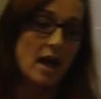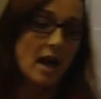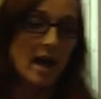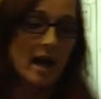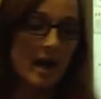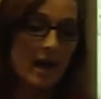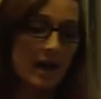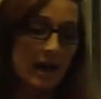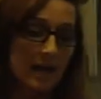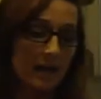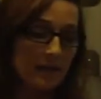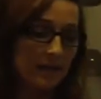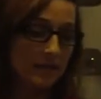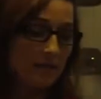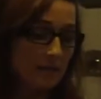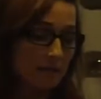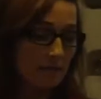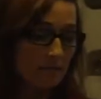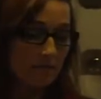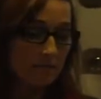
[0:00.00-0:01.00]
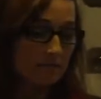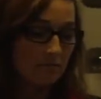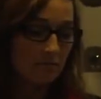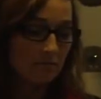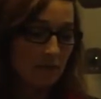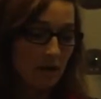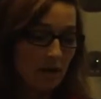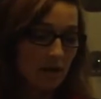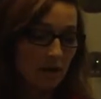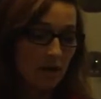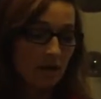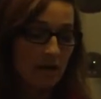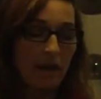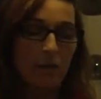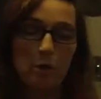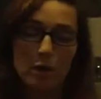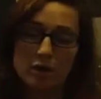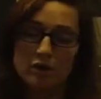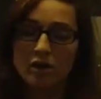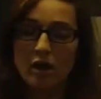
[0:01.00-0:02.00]
and they
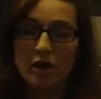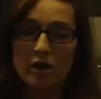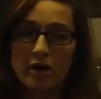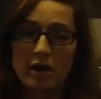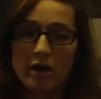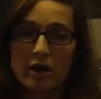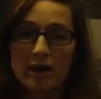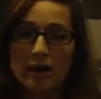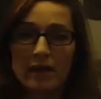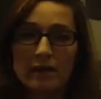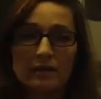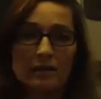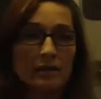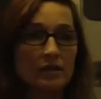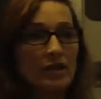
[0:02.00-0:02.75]
worked hard on it.